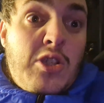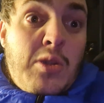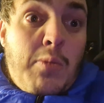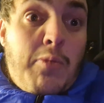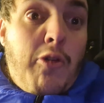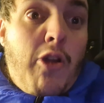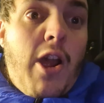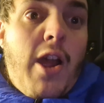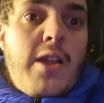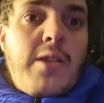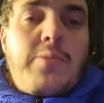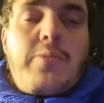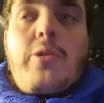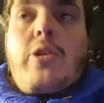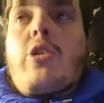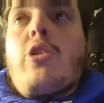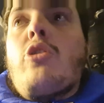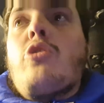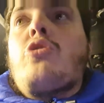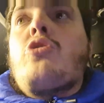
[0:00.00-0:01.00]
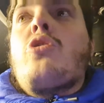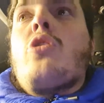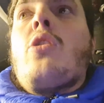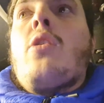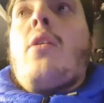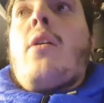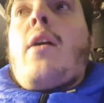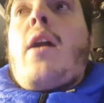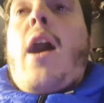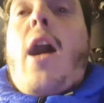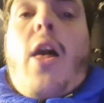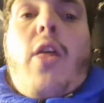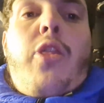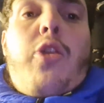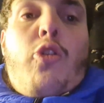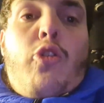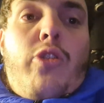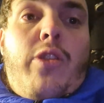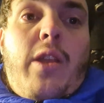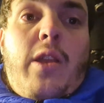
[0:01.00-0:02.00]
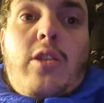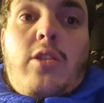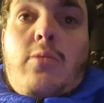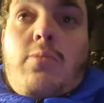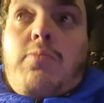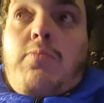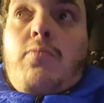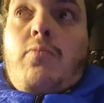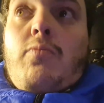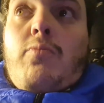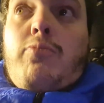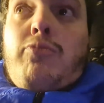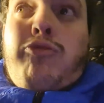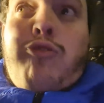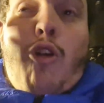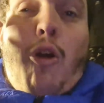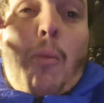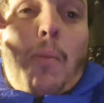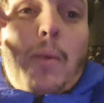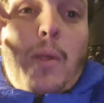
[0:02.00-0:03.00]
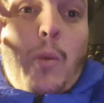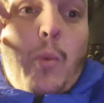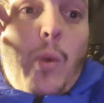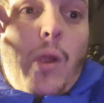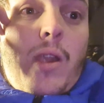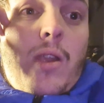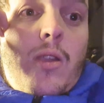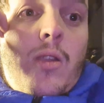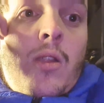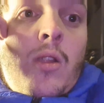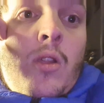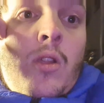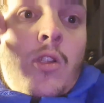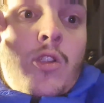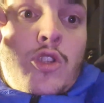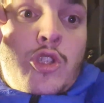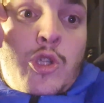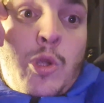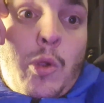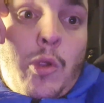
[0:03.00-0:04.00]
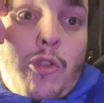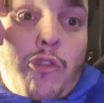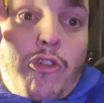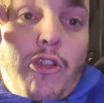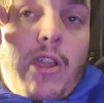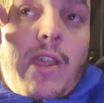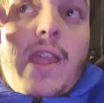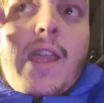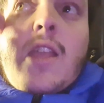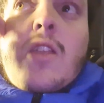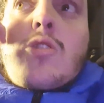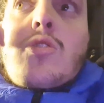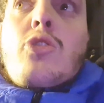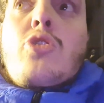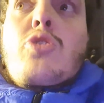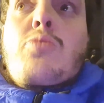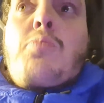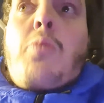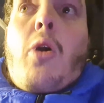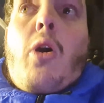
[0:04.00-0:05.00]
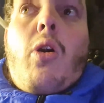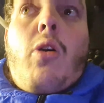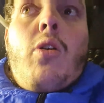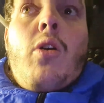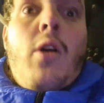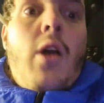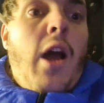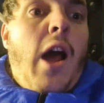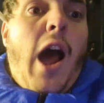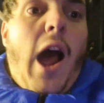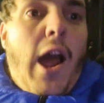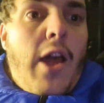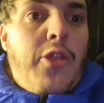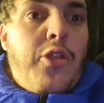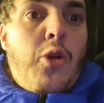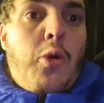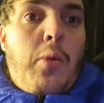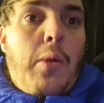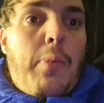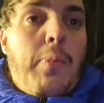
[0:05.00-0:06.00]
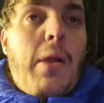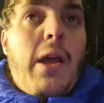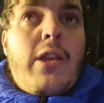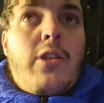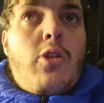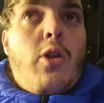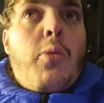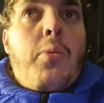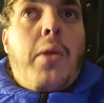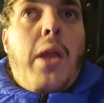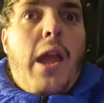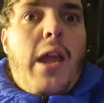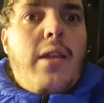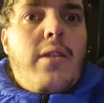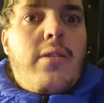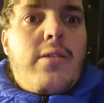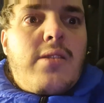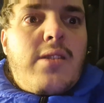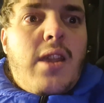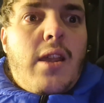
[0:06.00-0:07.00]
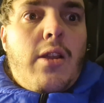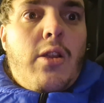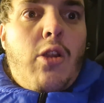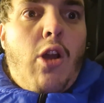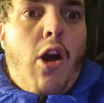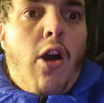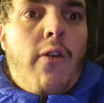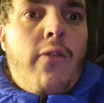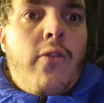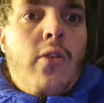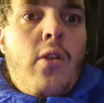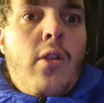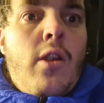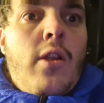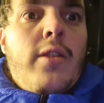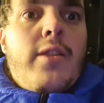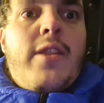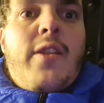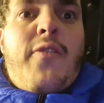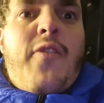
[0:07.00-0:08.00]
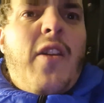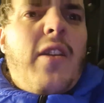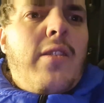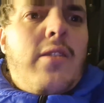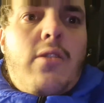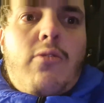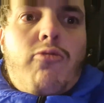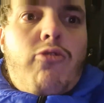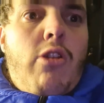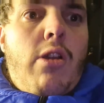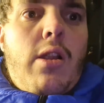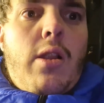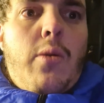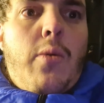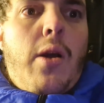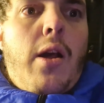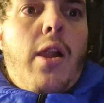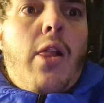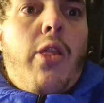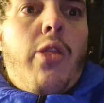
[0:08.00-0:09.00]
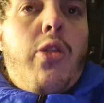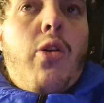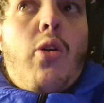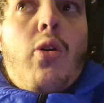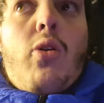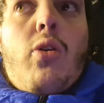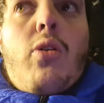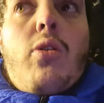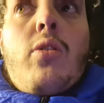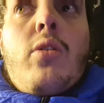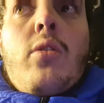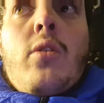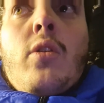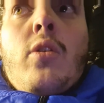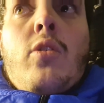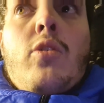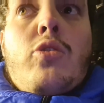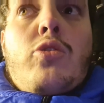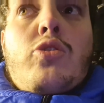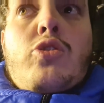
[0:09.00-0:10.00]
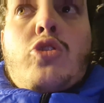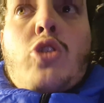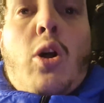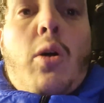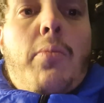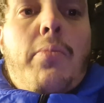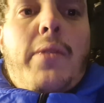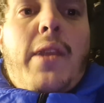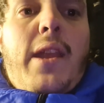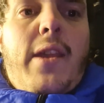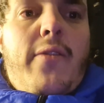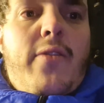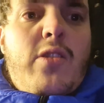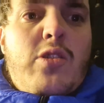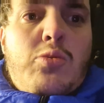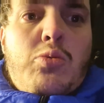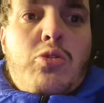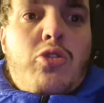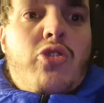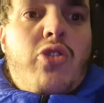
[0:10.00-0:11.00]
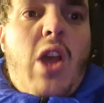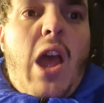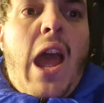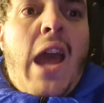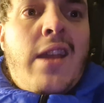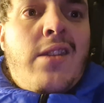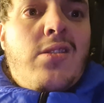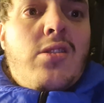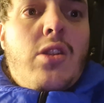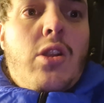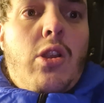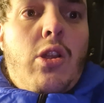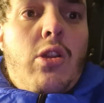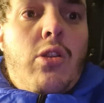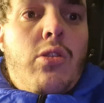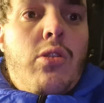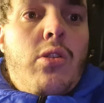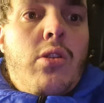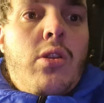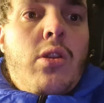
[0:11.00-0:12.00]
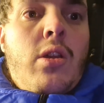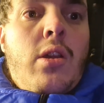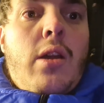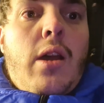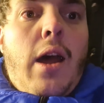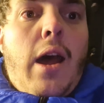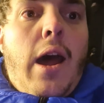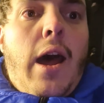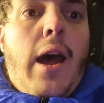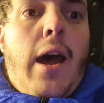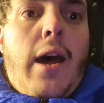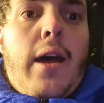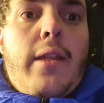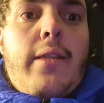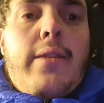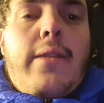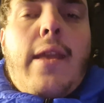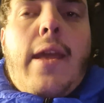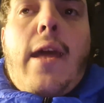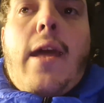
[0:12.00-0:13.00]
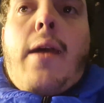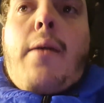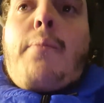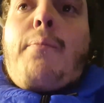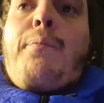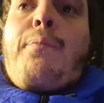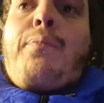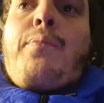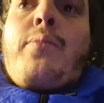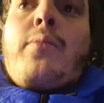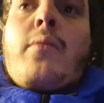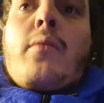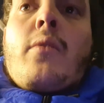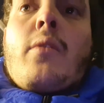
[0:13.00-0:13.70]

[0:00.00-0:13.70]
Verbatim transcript: a surprise because I thought they'd probably win two or three against us, but I thought we played okay in the second half, defended really well. I thought Tom Davies was excellent, and um,